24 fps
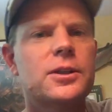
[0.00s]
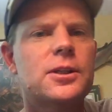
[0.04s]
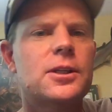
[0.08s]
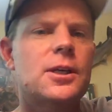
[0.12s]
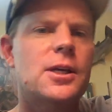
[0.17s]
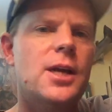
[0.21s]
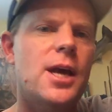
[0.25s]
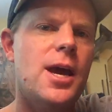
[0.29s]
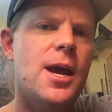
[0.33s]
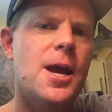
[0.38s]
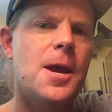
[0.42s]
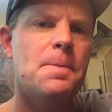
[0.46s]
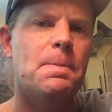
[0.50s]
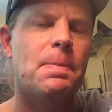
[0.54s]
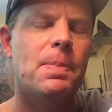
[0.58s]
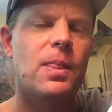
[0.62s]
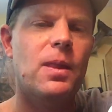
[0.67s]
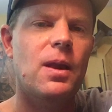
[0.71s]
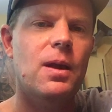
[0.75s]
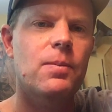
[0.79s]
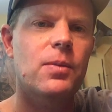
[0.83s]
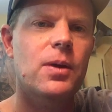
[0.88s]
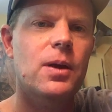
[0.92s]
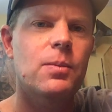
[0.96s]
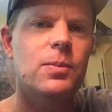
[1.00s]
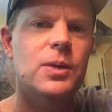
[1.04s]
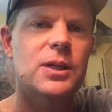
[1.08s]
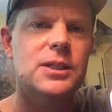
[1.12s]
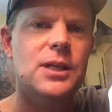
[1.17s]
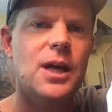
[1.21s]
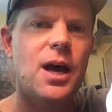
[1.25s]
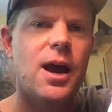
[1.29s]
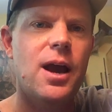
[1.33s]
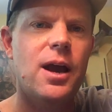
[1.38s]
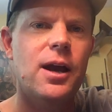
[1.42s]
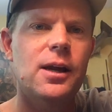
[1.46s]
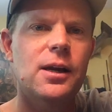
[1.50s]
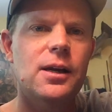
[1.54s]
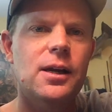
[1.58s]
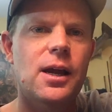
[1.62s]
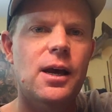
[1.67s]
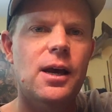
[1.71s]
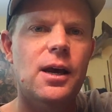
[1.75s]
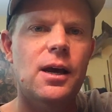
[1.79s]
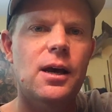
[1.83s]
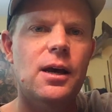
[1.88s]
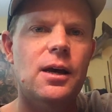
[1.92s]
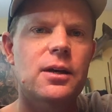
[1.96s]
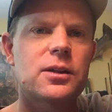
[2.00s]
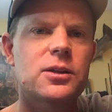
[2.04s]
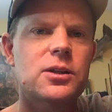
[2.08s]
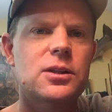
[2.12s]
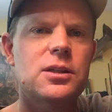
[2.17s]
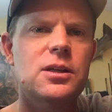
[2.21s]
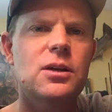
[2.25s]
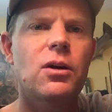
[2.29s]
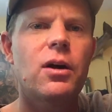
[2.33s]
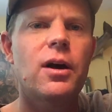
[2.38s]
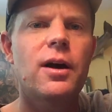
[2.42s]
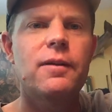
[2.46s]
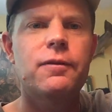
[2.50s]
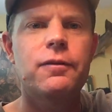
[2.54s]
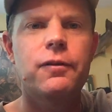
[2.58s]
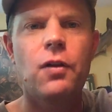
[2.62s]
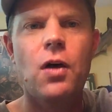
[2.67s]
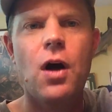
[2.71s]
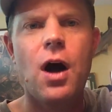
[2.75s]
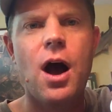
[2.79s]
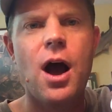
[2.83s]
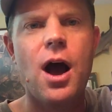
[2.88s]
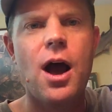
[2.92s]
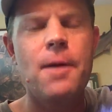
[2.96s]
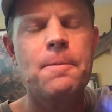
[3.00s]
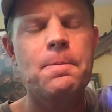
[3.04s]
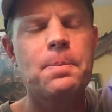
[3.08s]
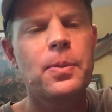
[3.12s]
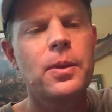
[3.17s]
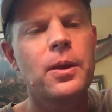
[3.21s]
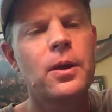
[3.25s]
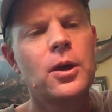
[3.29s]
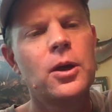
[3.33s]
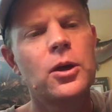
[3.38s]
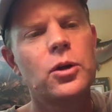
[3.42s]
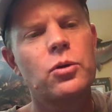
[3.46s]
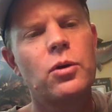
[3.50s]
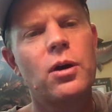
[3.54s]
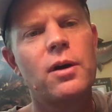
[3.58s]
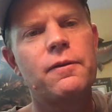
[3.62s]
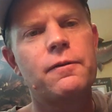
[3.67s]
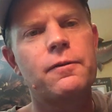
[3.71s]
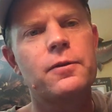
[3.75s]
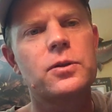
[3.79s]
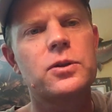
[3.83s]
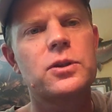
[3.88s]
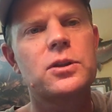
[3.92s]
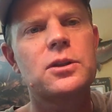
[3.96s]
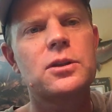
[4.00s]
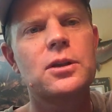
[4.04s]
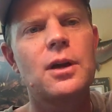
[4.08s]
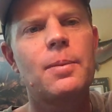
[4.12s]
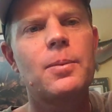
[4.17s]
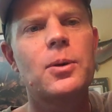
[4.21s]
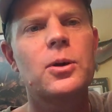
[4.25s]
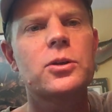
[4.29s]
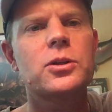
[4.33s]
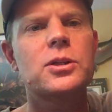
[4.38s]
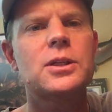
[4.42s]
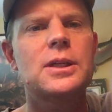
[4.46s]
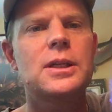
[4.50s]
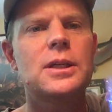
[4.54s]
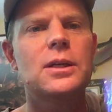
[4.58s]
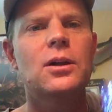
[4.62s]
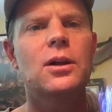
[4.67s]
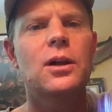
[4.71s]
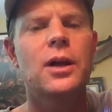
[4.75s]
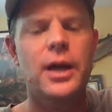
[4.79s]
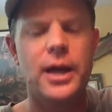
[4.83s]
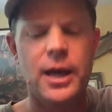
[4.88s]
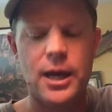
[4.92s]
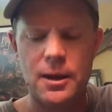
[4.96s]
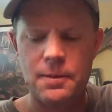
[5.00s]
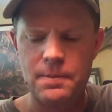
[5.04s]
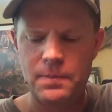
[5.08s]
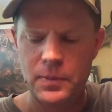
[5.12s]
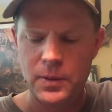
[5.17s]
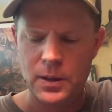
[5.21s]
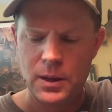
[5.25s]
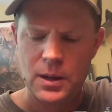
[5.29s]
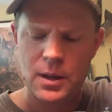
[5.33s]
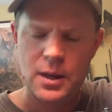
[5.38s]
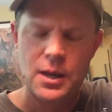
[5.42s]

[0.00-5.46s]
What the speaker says: Today I'm going to be tying a steelhead fly, great for summer steelhead,